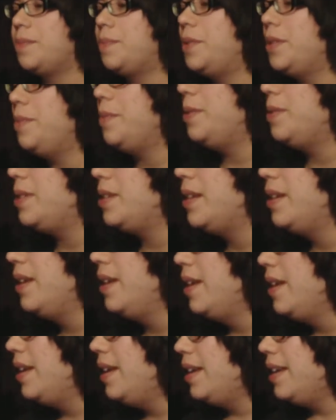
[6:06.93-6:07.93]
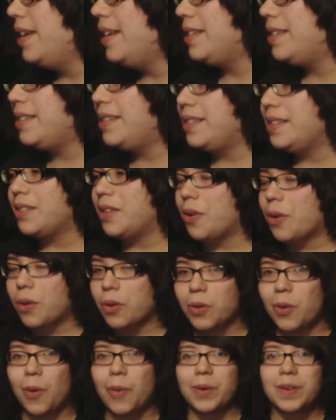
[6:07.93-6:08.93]
It's pretty much, it's this
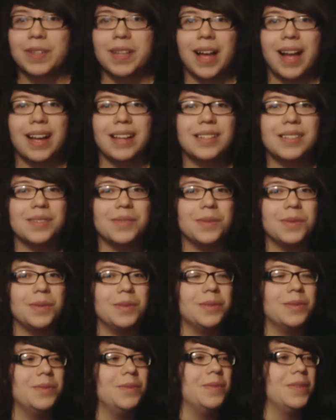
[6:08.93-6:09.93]
girl going to high school